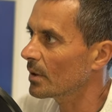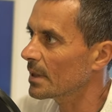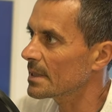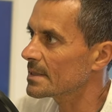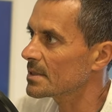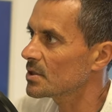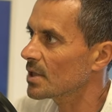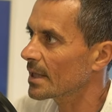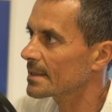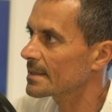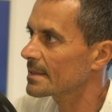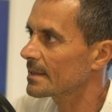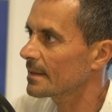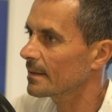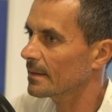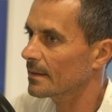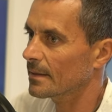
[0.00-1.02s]
It's just
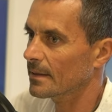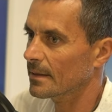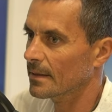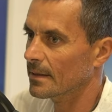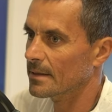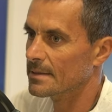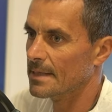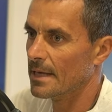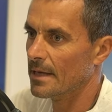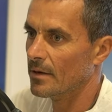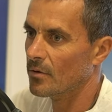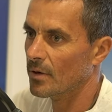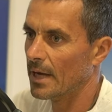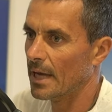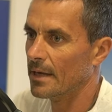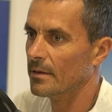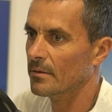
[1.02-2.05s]
uh, saying,
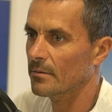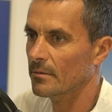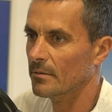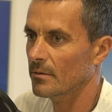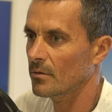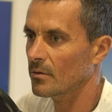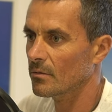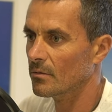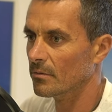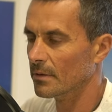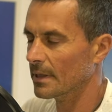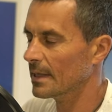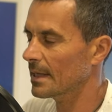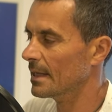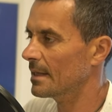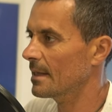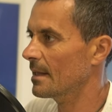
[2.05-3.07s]
okay, you
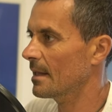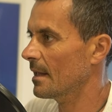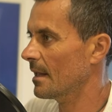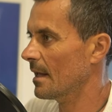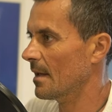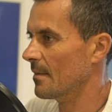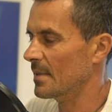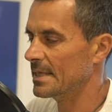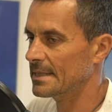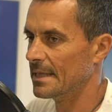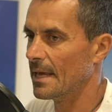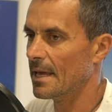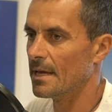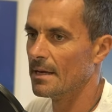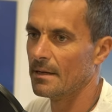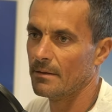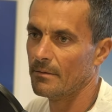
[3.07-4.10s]
did a
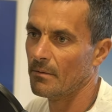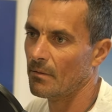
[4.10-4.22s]
mistake.